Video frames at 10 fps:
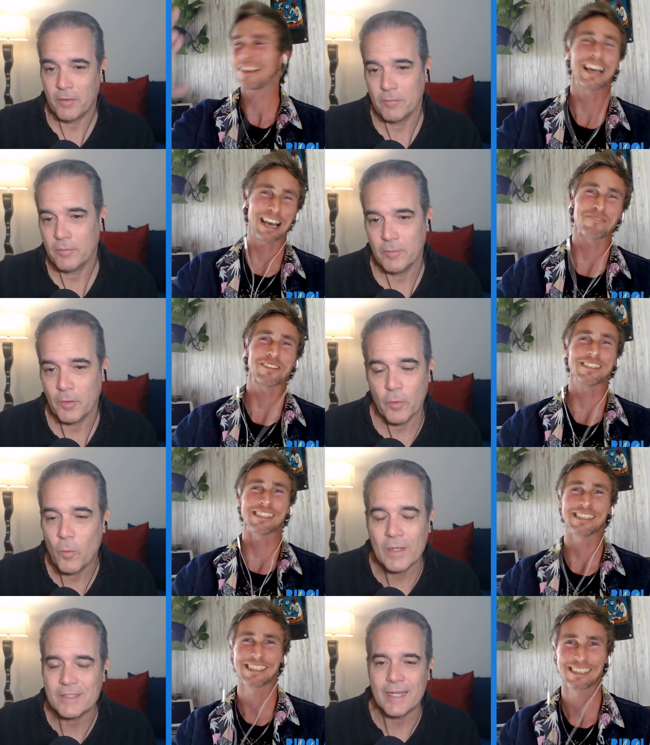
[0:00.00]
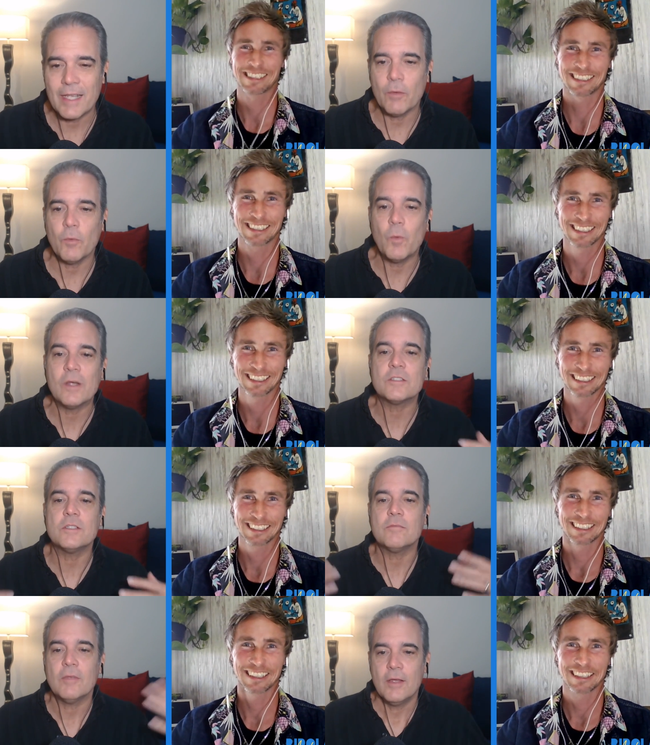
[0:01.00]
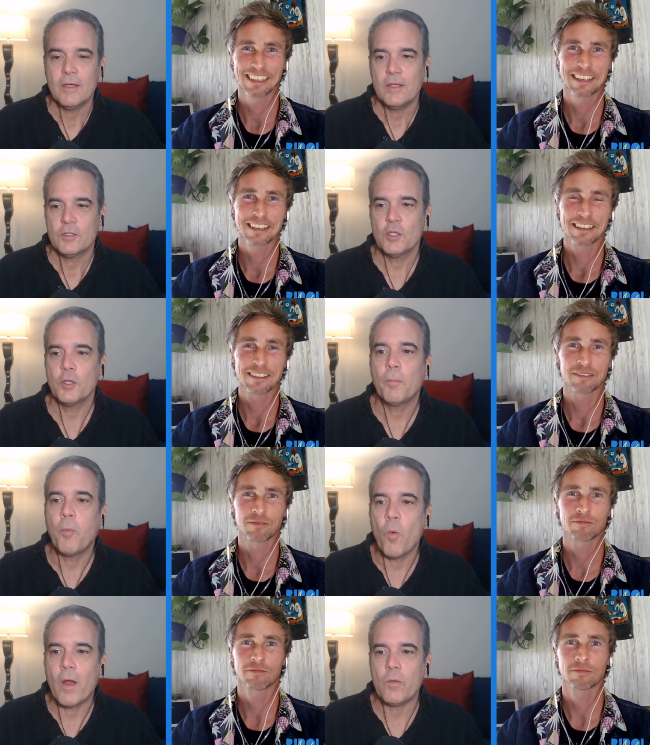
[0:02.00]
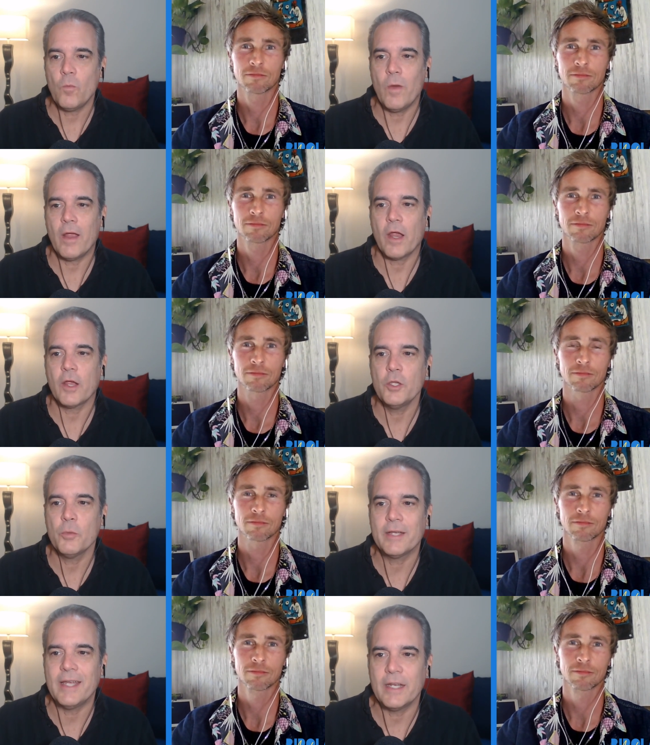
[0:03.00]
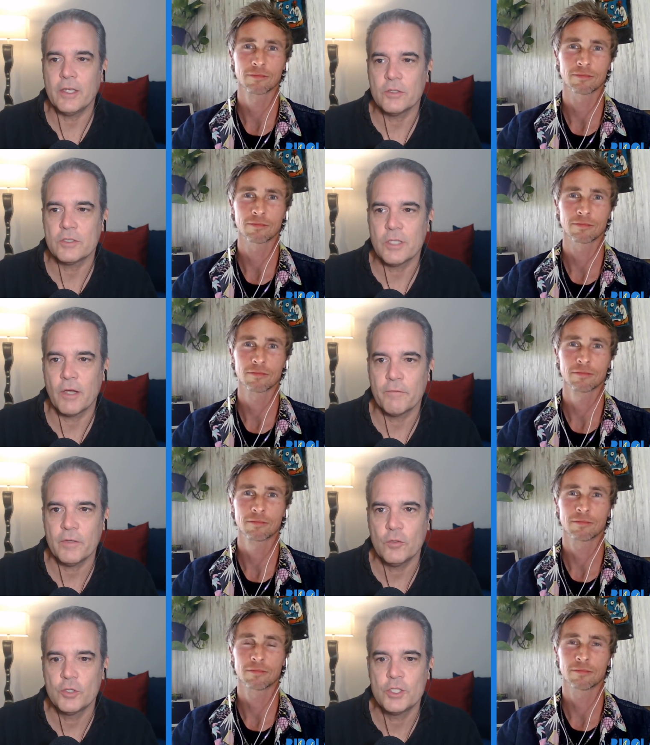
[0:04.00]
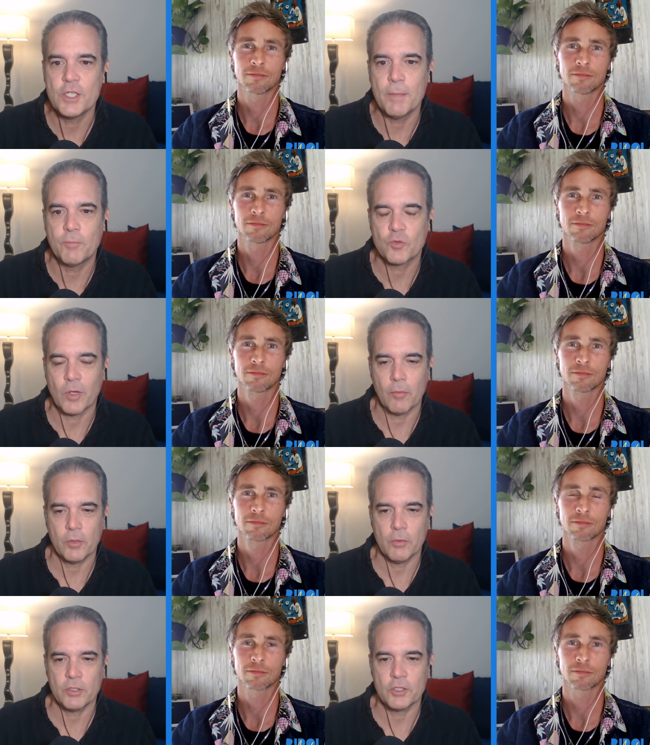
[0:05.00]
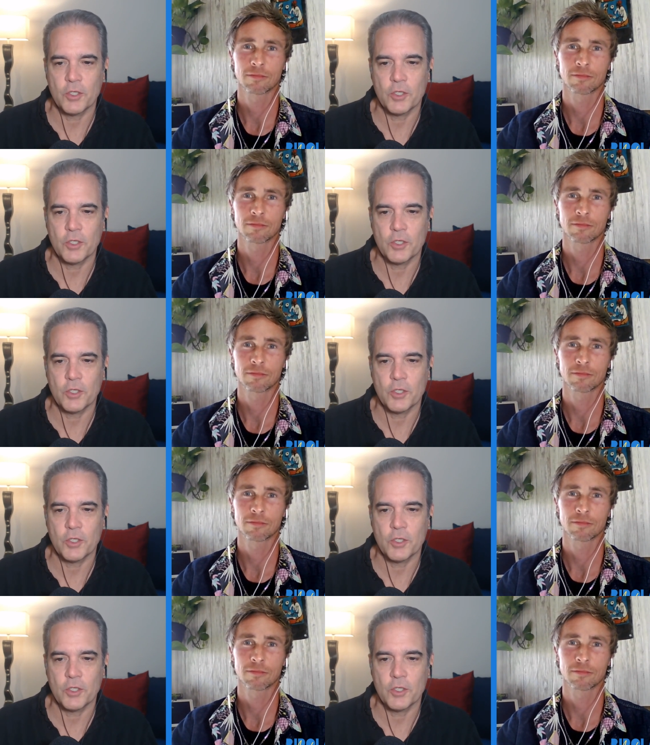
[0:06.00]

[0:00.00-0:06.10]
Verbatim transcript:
Speaker 1: Absolutely. It wasn't. It wasn't to the point where you were getting yourself in deep trouble. You were just